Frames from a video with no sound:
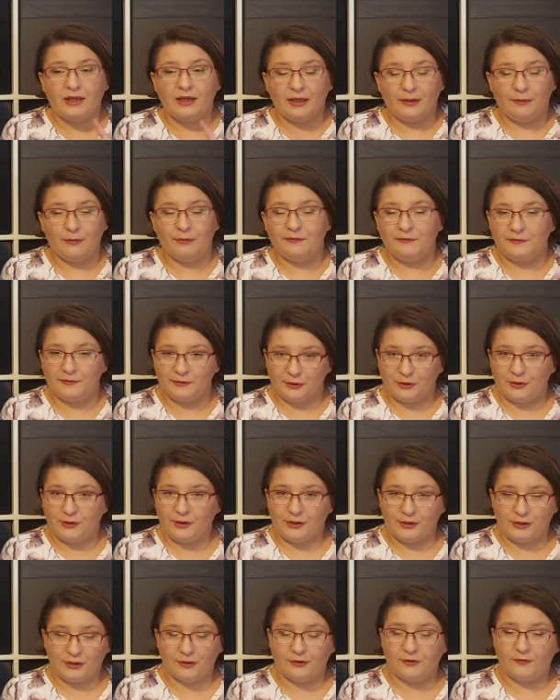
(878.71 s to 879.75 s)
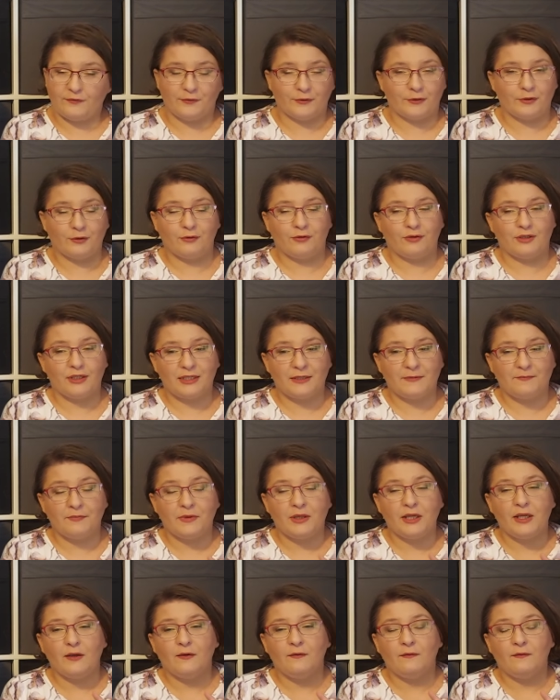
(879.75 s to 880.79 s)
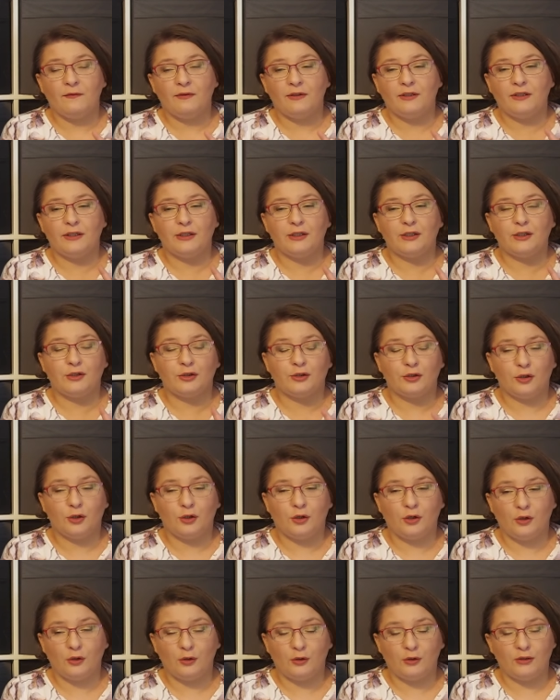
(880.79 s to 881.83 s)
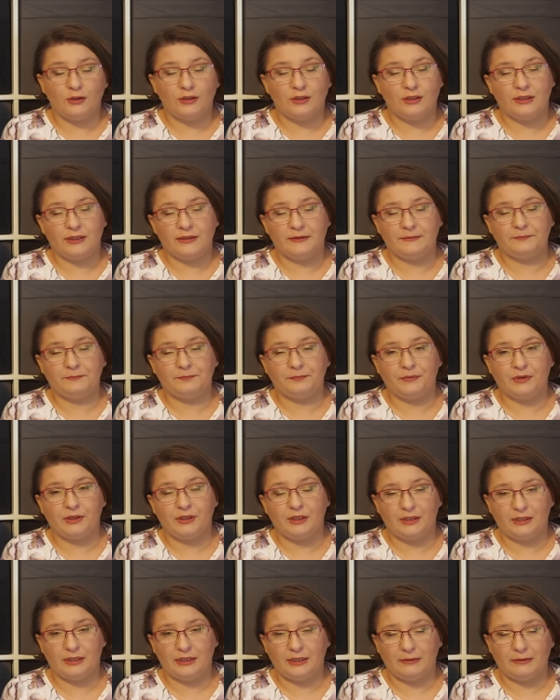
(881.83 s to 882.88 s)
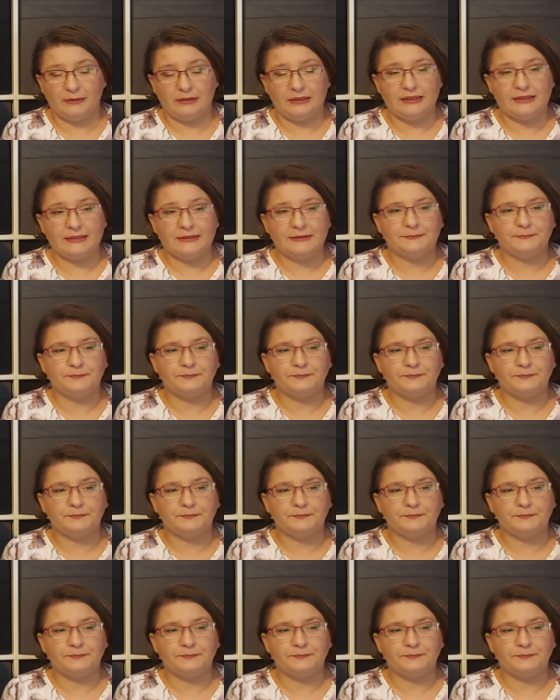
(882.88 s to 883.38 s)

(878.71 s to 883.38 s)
I will finish t-shirt for Chris, finish all the tea towels,